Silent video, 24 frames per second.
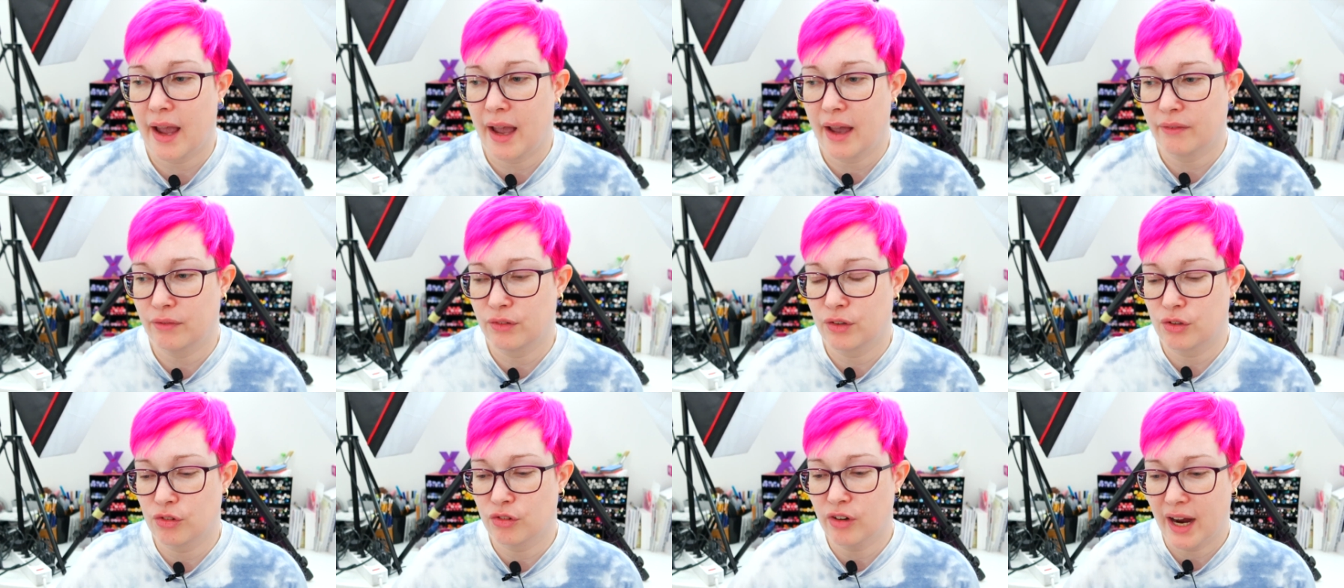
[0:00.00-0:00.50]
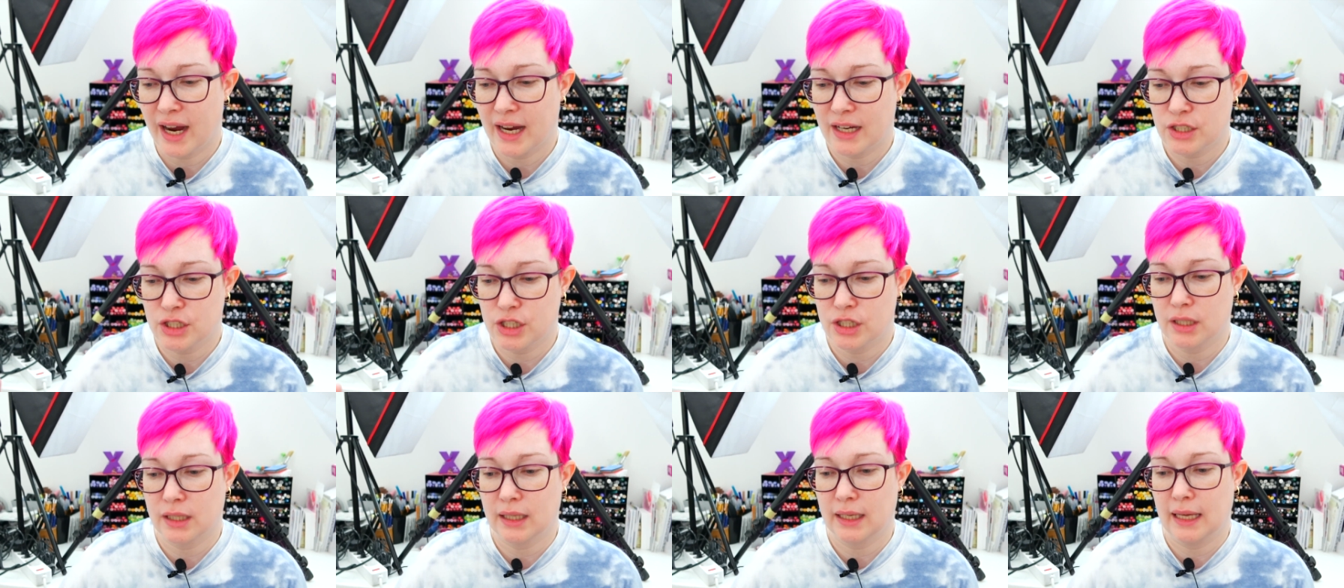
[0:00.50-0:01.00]
I have
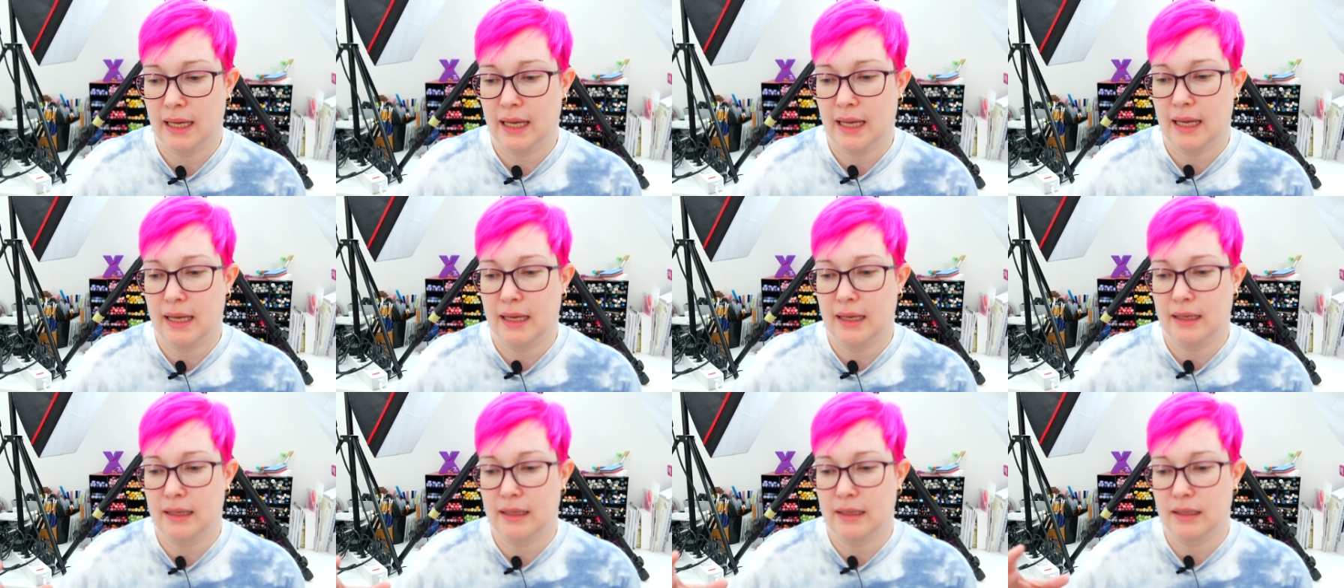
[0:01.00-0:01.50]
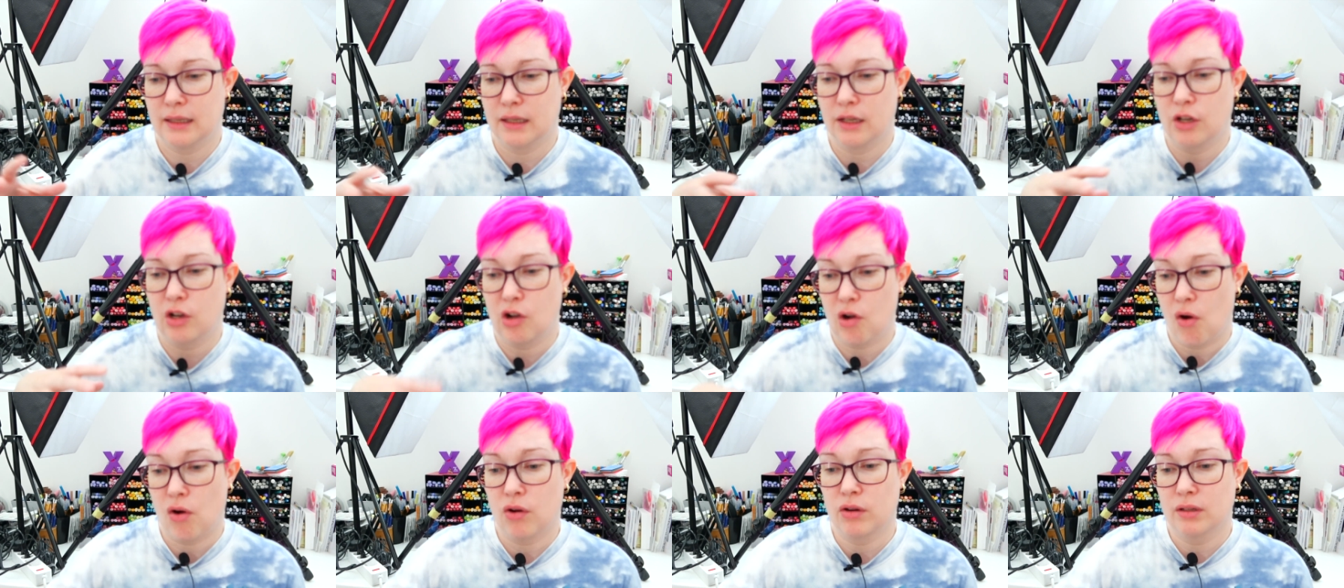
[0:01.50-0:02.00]
gradually
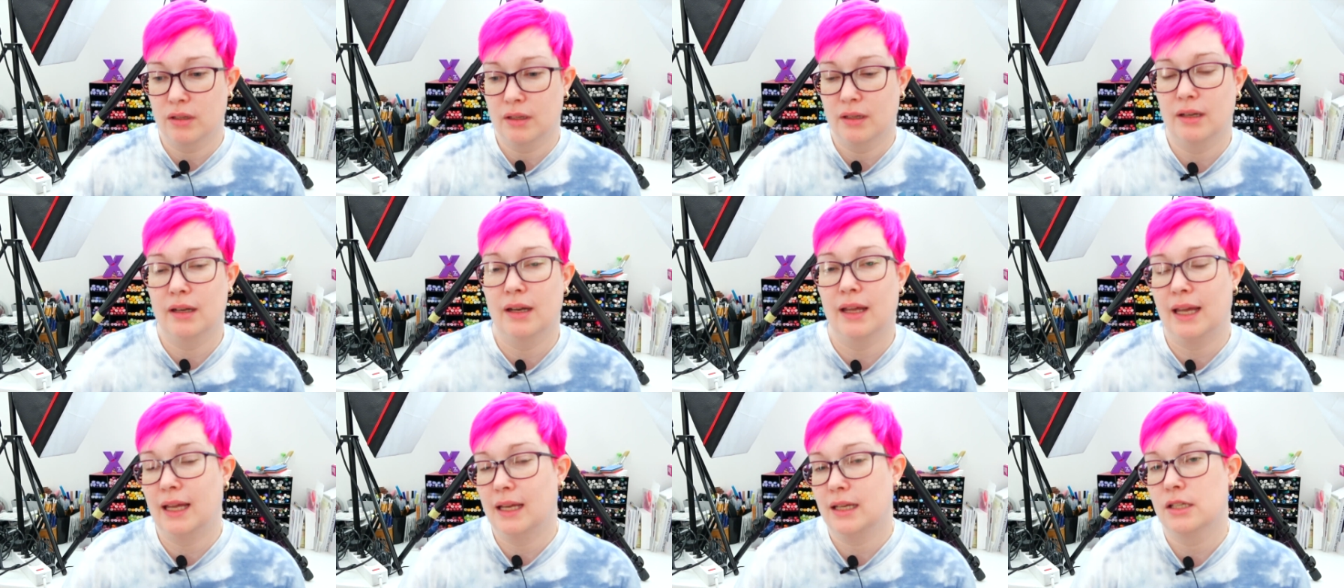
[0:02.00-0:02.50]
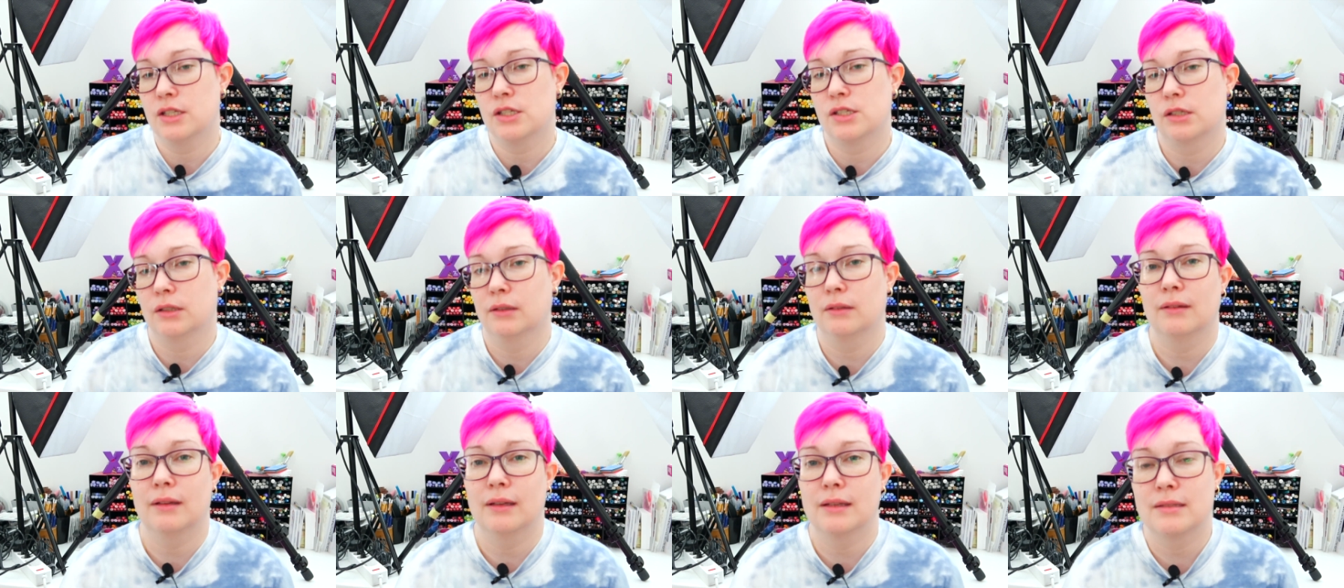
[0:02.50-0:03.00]
gone
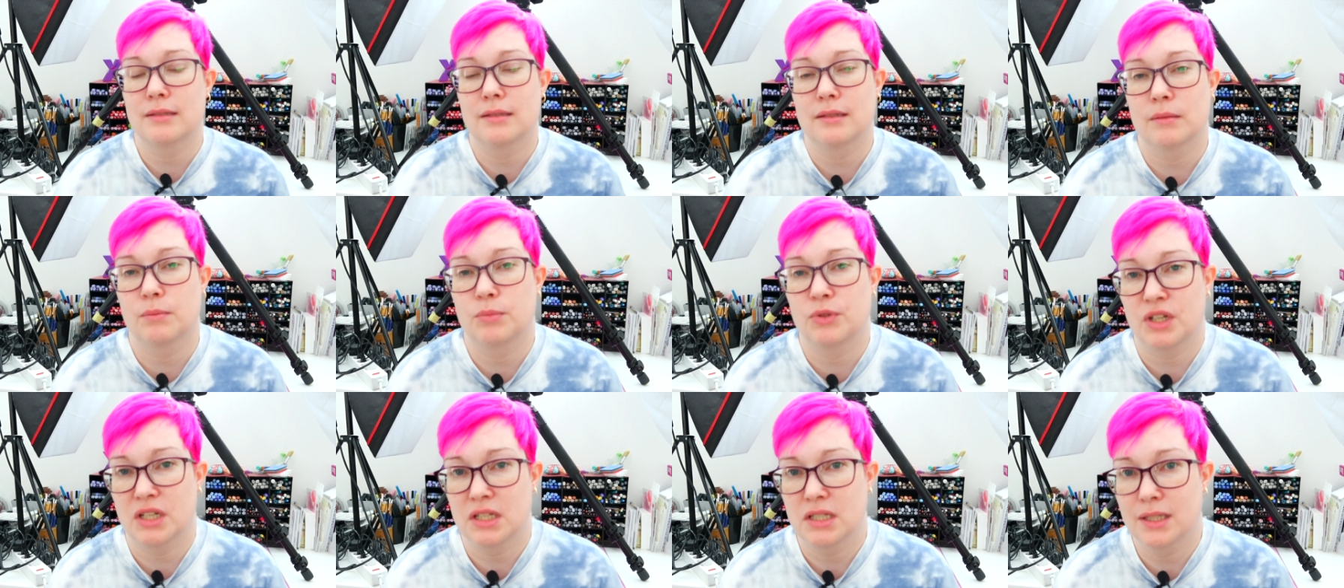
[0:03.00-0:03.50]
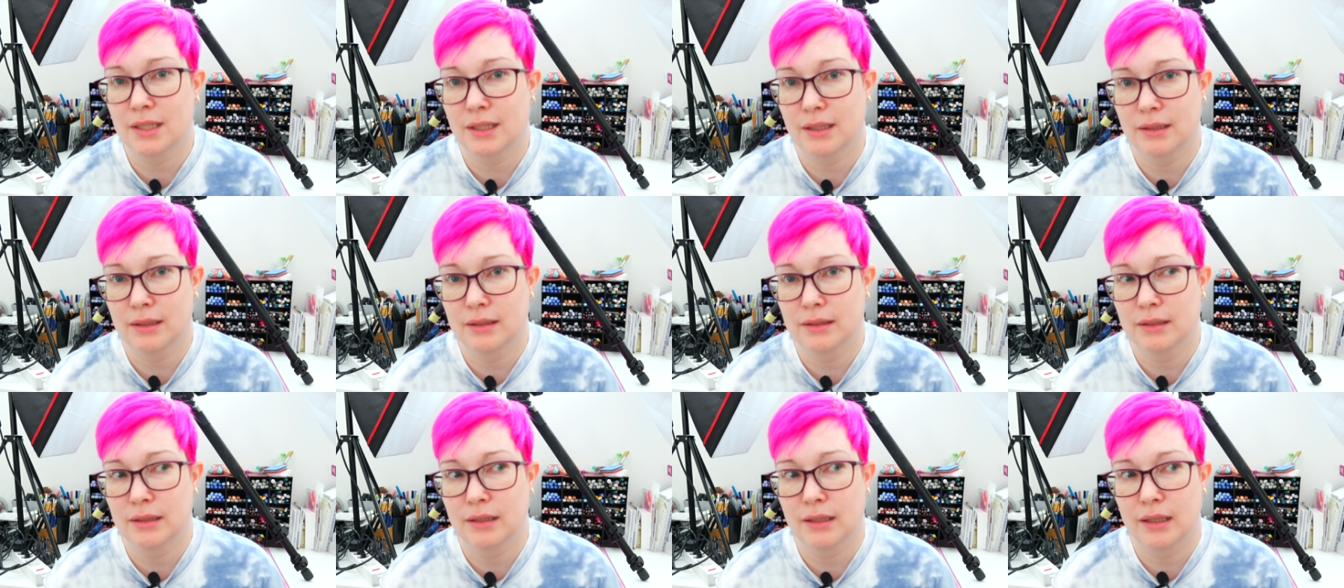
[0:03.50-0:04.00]
into this
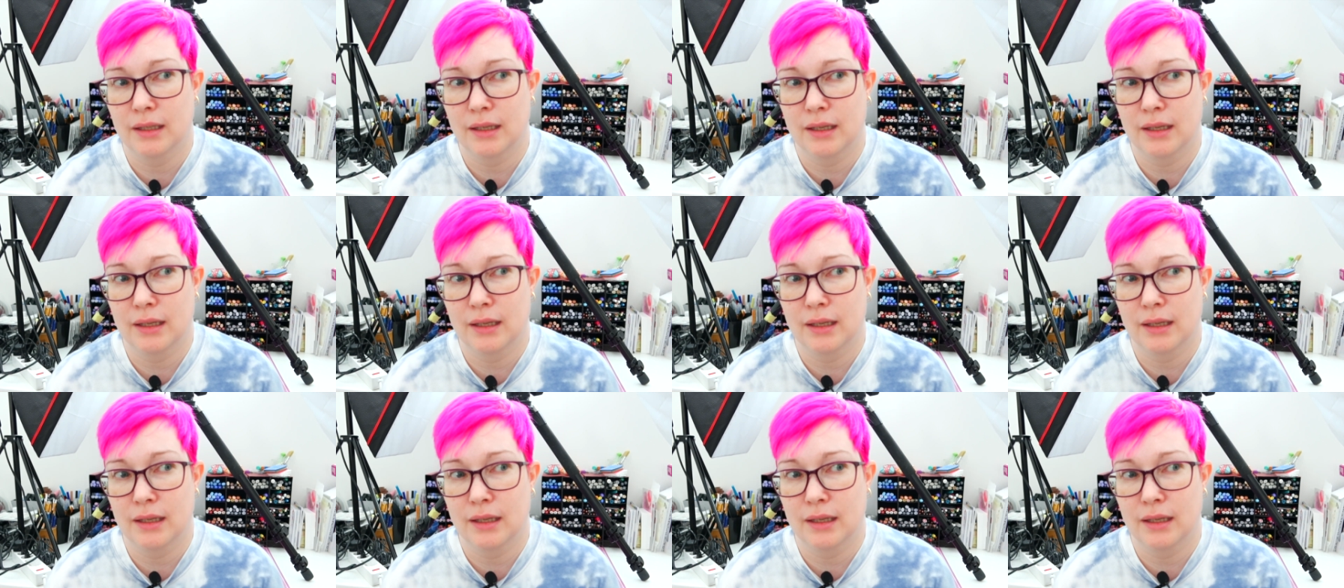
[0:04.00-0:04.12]
depression